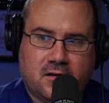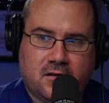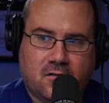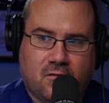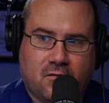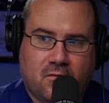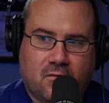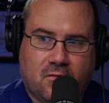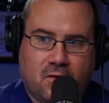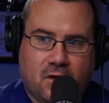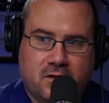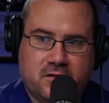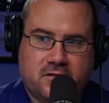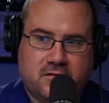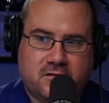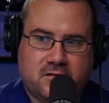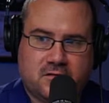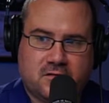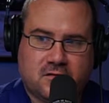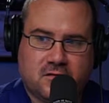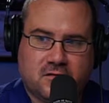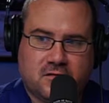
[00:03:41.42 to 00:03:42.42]

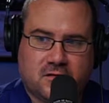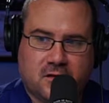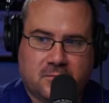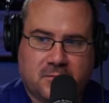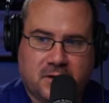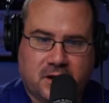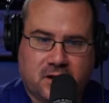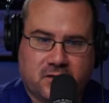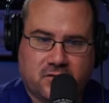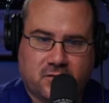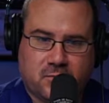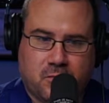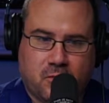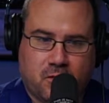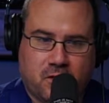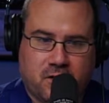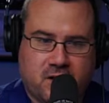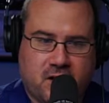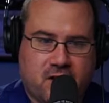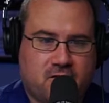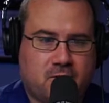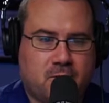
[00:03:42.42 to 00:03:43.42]
once something is
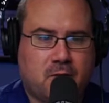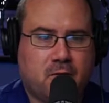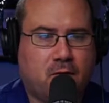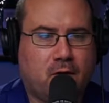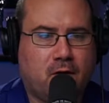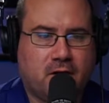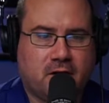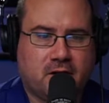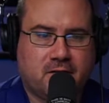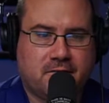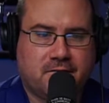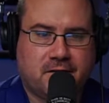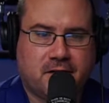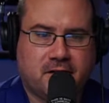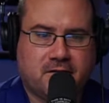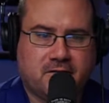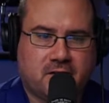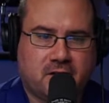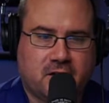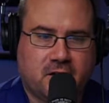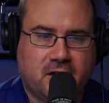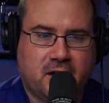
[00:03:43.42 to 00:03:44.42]
reported, you have to be willing to
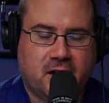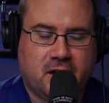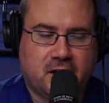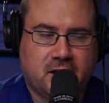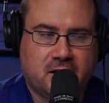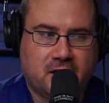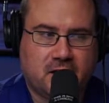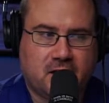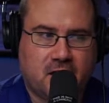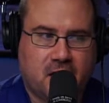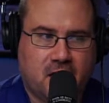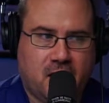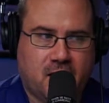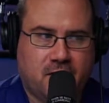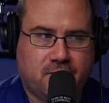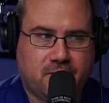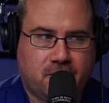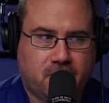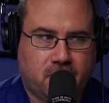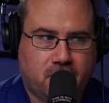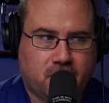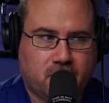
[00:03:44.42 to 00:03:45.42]
fix it. And
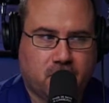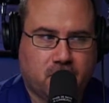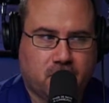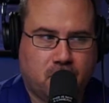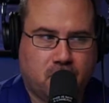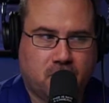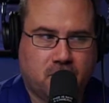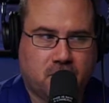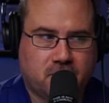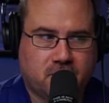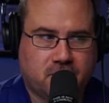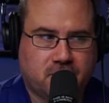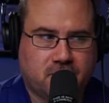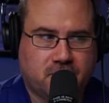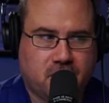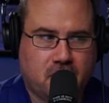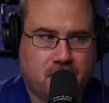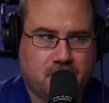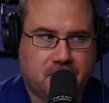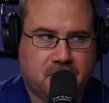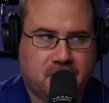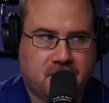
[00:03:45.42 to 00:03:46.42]
I've heard reports of
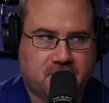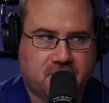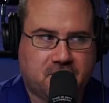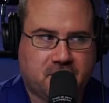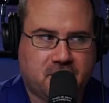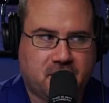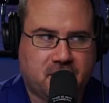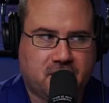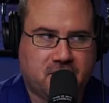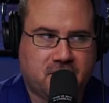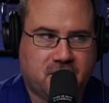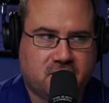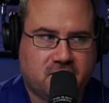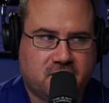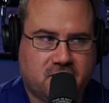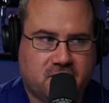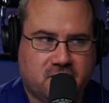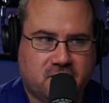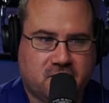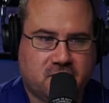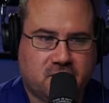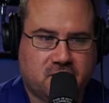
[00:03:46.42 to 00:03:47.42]
companies that get
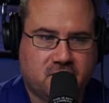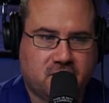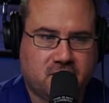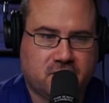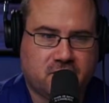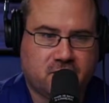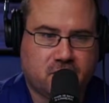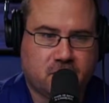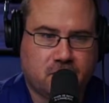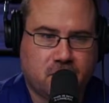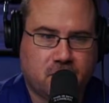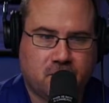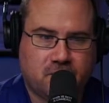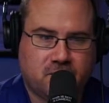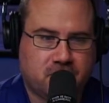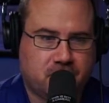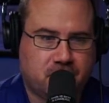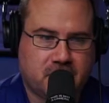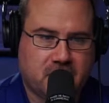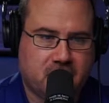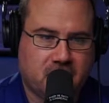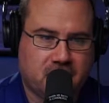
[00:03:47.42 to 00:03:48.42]
these, you know, these reports,
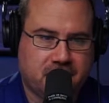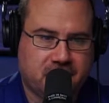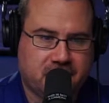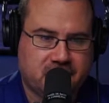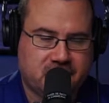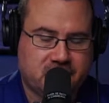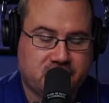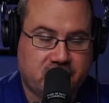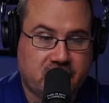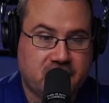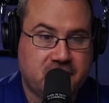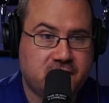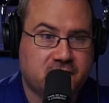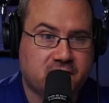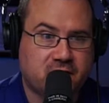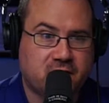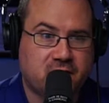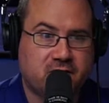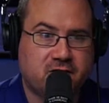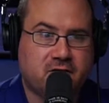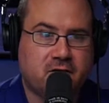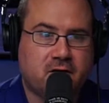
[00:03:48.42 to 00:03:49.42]
but nothing
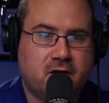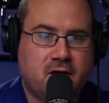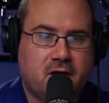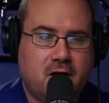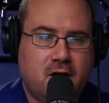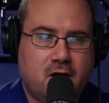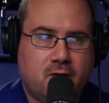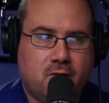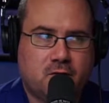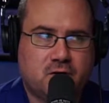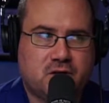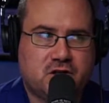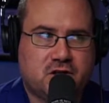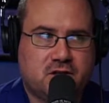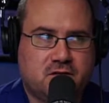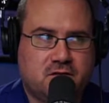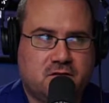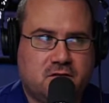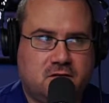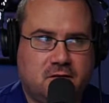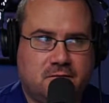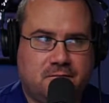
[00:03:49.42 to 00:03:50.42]
changes, which
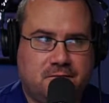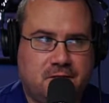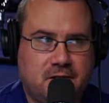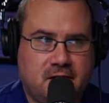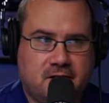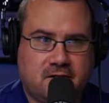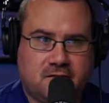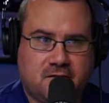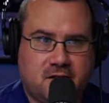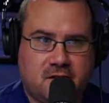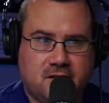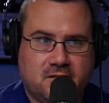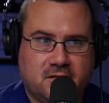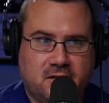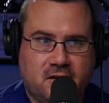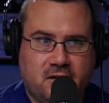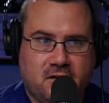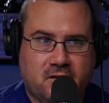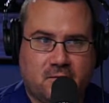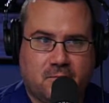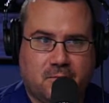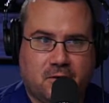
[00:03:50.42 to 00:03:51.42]
yeah. defeats the
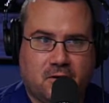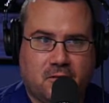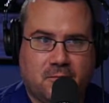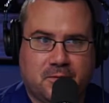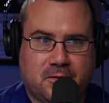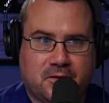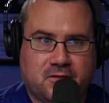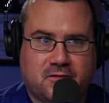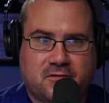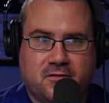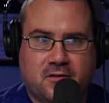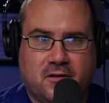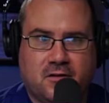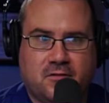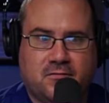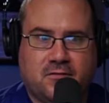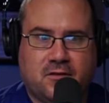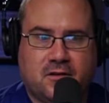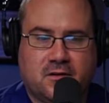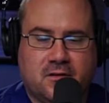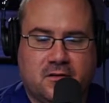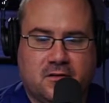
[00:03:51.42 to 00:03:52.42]
entire purpose
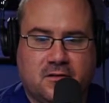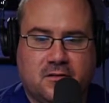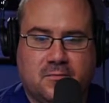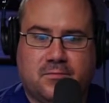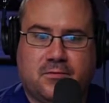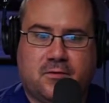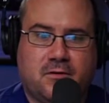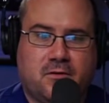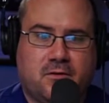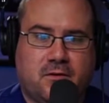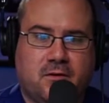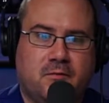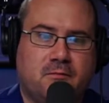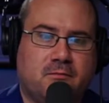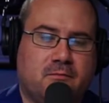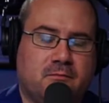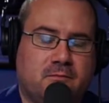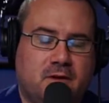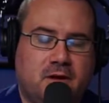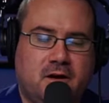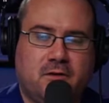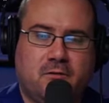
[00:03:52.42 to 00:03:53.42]
of the, the
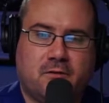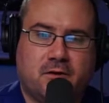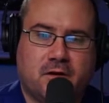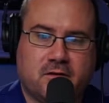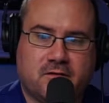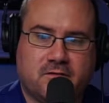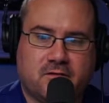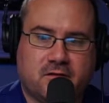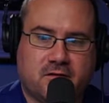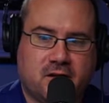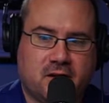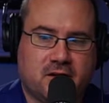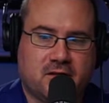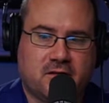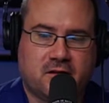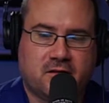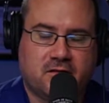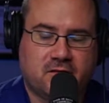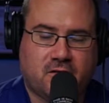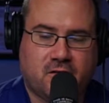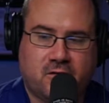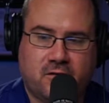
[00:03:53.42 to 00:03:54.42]
program anyway. So that
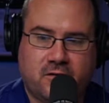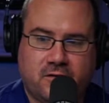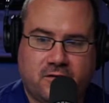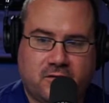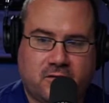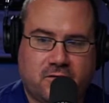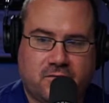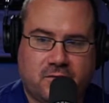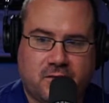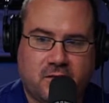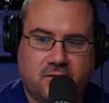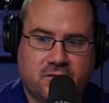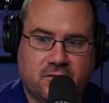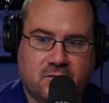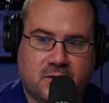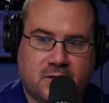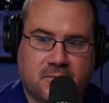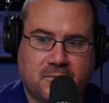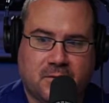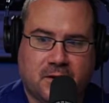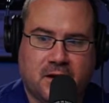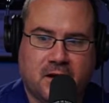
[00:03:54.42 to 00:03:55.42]
that's always confused
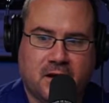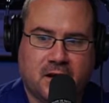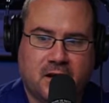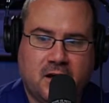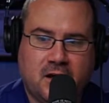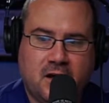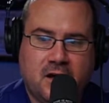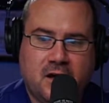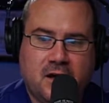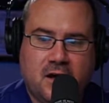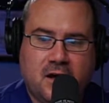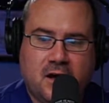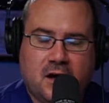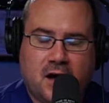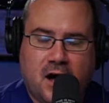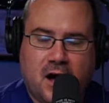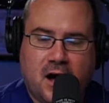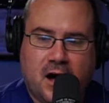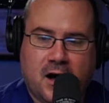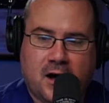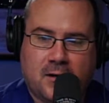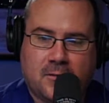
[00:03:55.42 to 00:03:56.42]
me. But
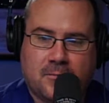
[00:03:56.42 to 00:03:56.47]
Um,